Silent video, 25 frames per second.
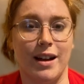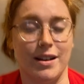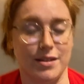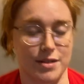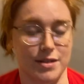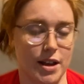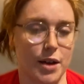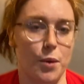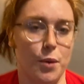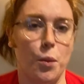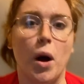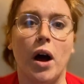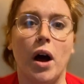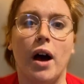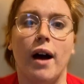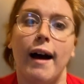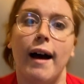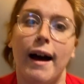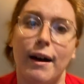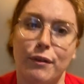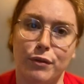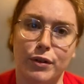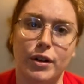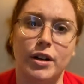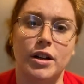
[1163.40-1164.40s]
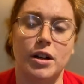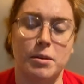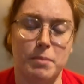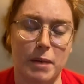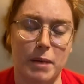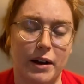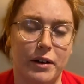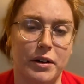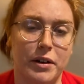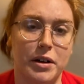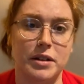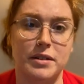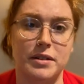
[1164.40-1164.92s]
as they were African
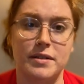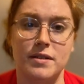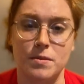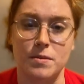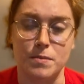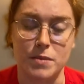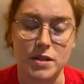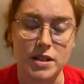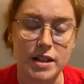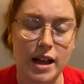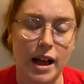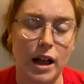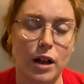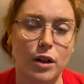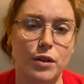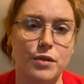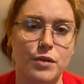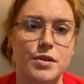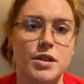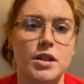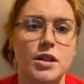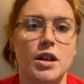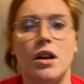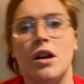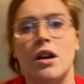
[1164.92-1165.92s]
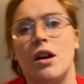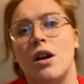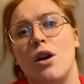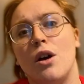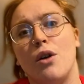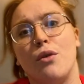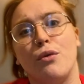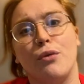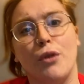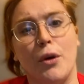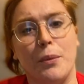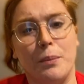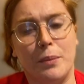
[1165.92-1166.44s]
Americans themselves,
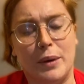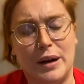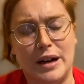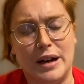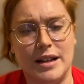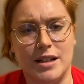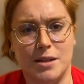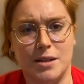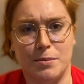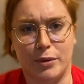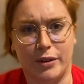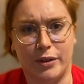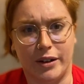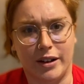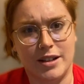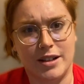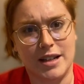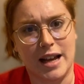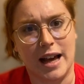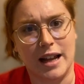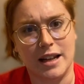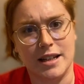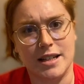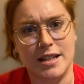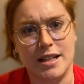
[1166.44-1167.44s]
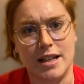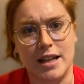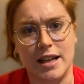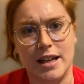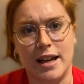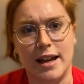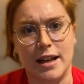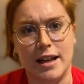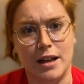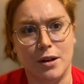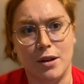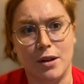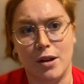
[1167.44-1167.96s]
from police brutality
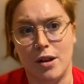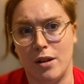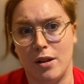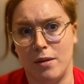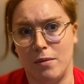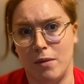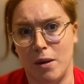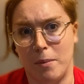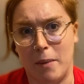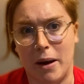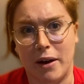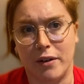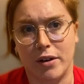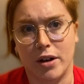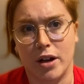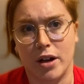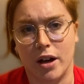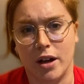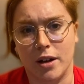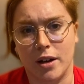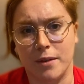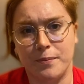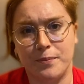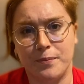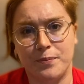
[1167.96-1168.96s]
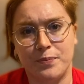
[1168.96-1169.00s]
in America.